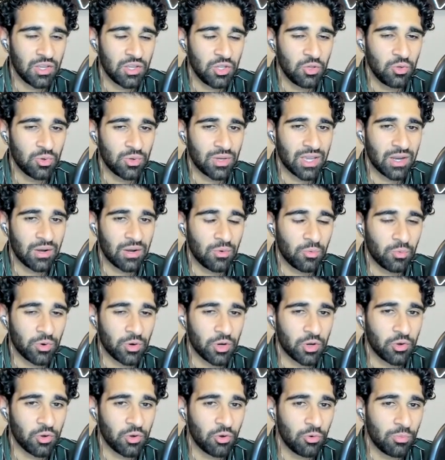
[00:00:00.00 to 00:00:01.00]
you can
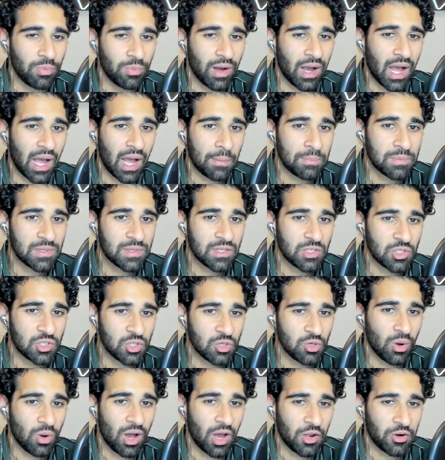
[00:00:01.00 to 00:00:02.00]
recoup up to
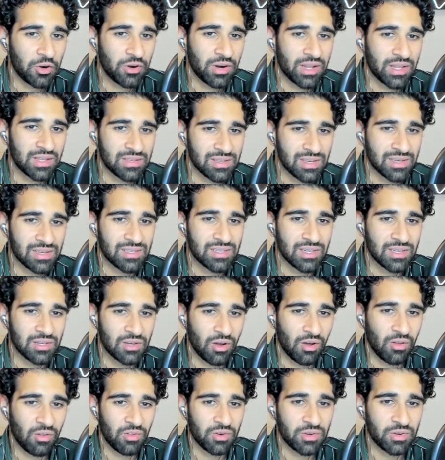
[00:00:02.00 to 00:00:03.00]

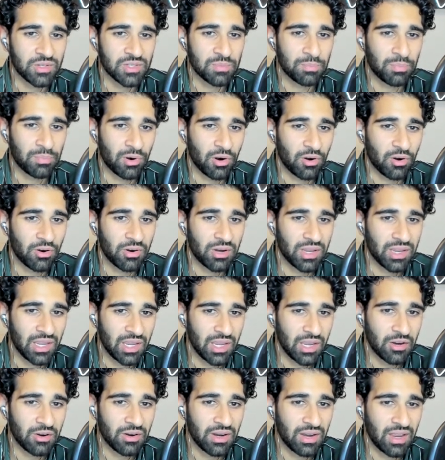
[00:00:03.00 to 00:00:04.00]
$260 per
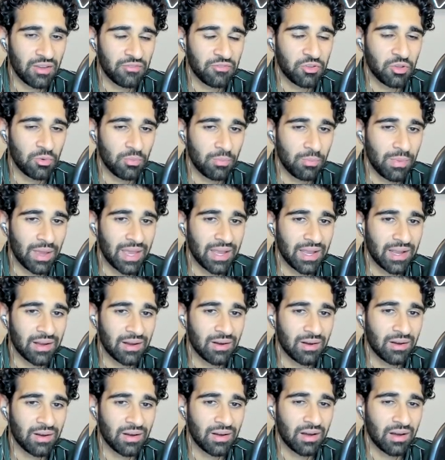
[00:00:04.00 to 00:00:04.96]
year if you make